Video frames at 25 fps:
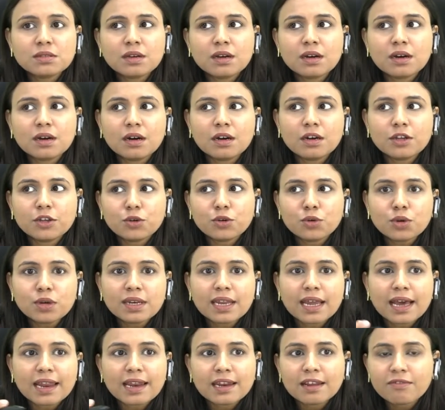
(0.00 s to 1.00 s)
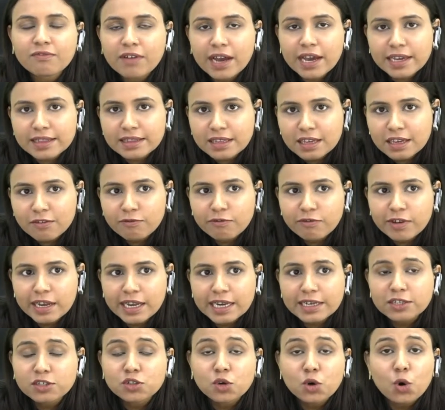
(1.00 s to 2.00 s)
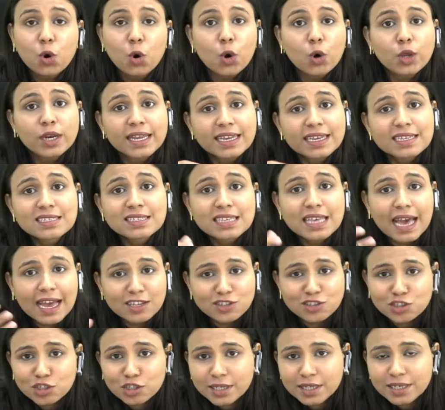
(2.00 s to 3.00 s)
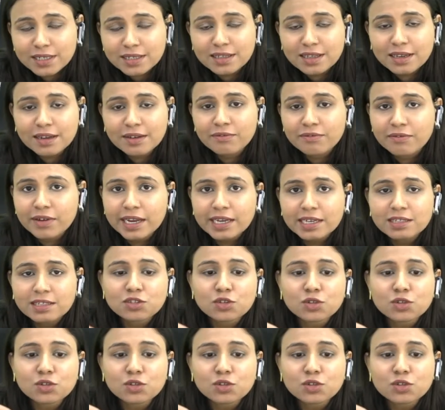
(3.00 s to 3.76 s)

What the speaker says: nullify the effect or exaggerate the effect.